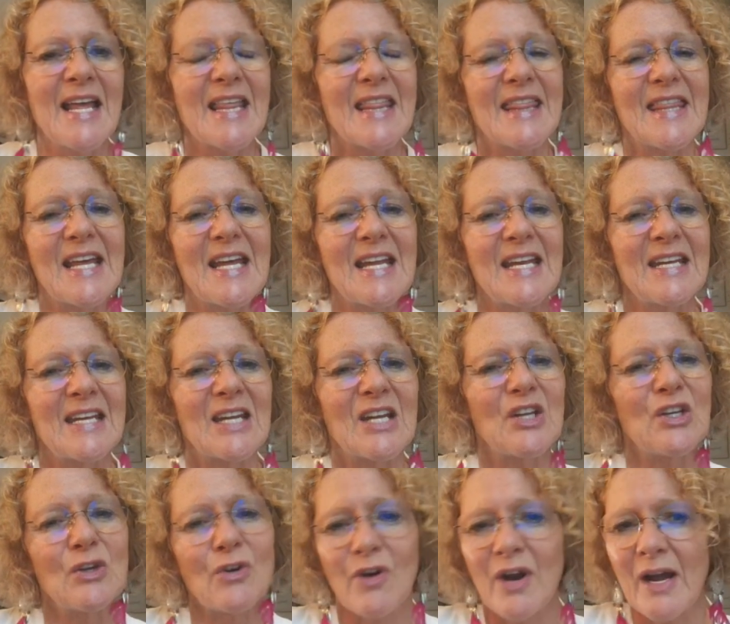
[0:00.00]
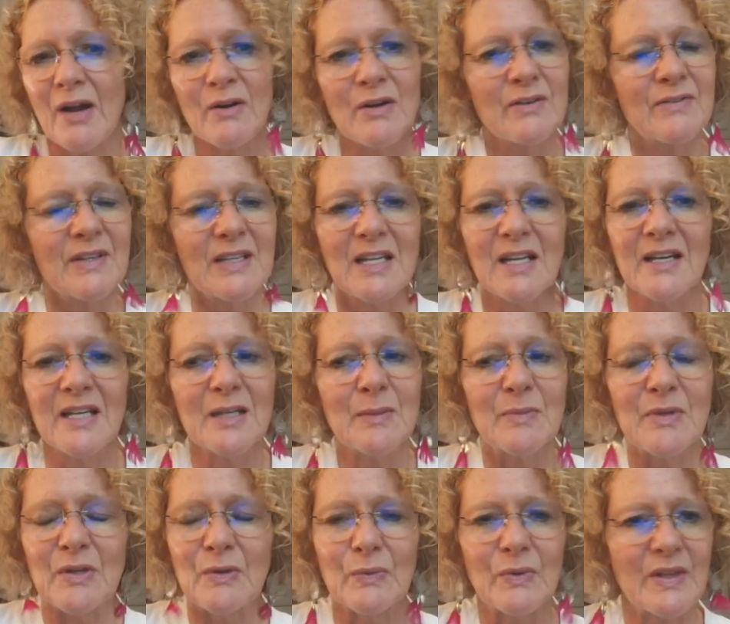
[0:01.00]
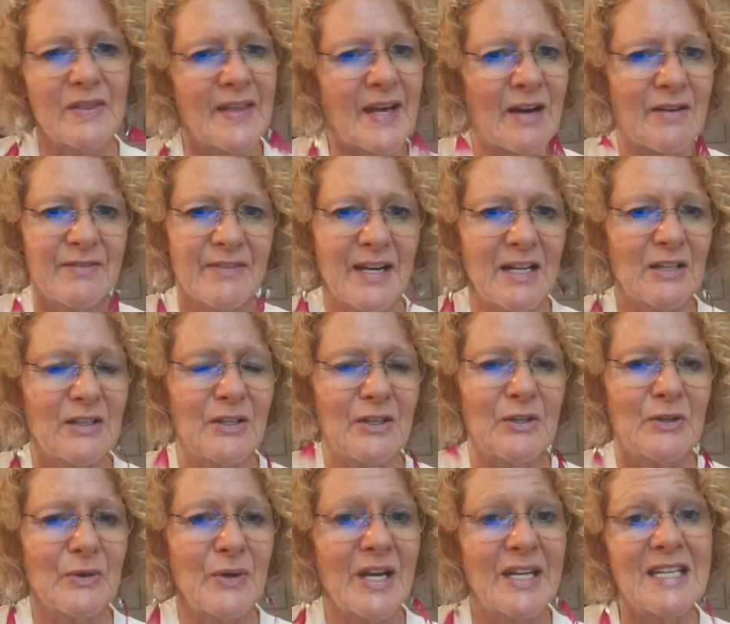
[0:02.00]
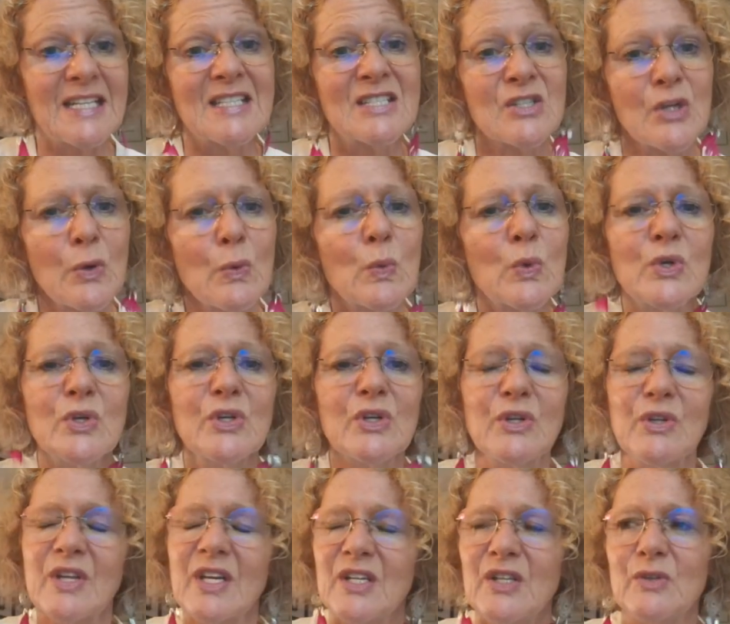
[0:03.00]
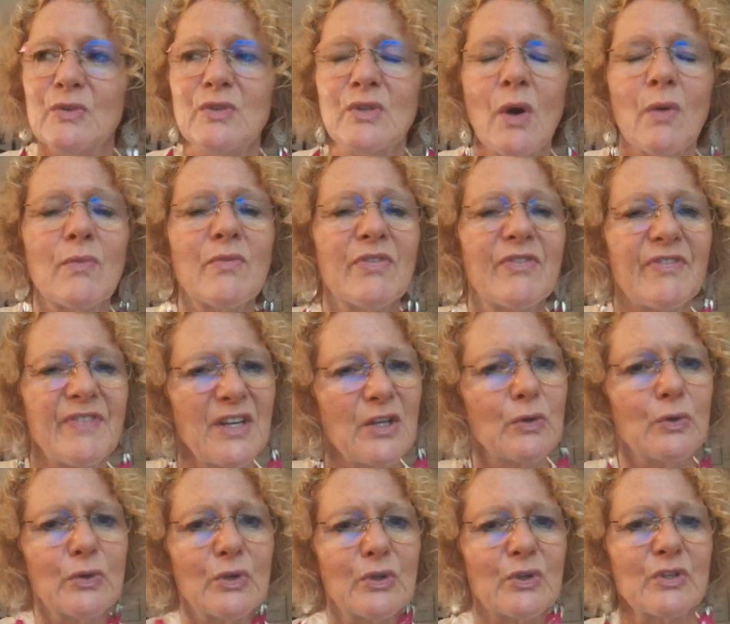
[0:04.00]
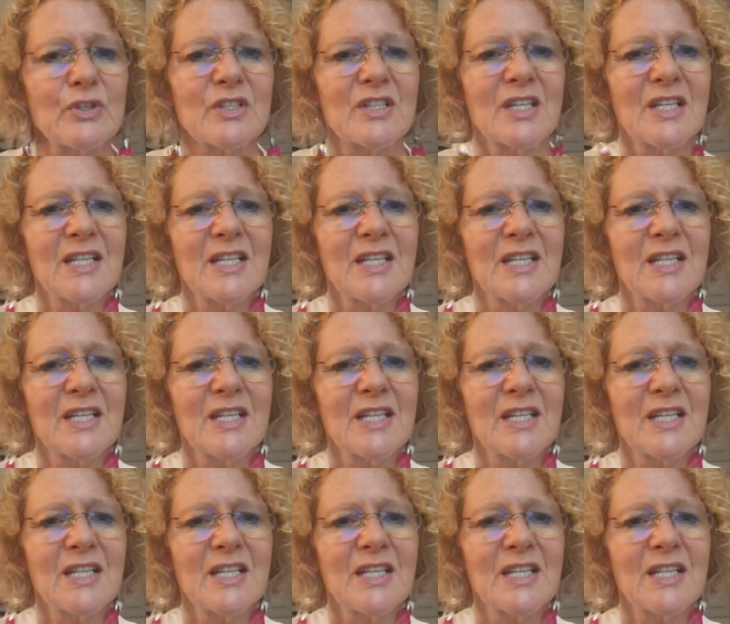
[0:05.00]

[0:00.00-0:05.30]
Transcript: then you're out of alignment with that value. And it's no wonder that you don't feel good.